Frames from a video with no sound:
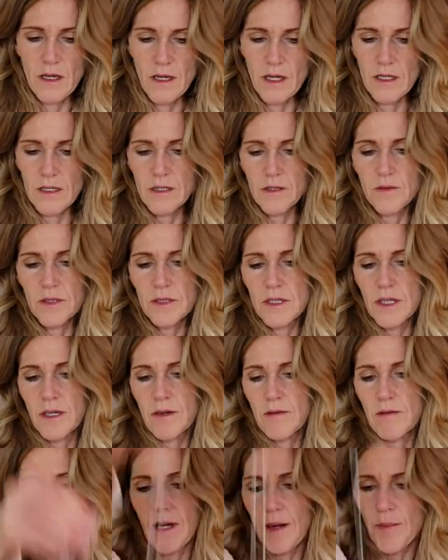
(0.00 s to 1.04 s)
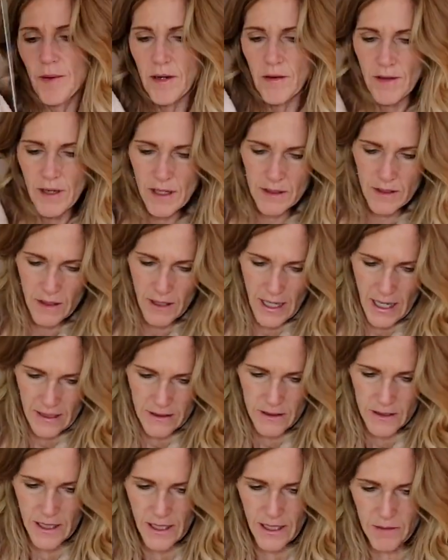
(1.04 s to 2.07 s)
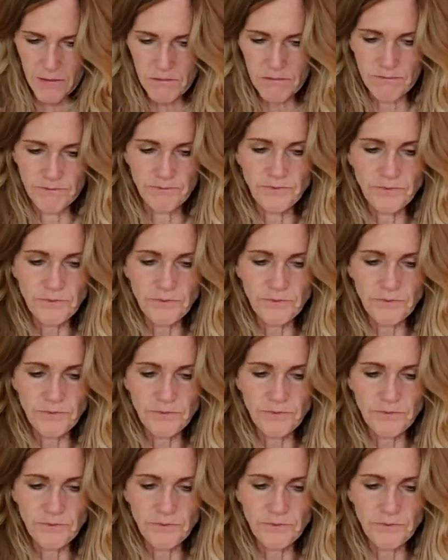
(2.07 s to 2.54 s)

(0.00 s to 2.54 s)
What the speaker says: Okay, so once I wrap it around the last time,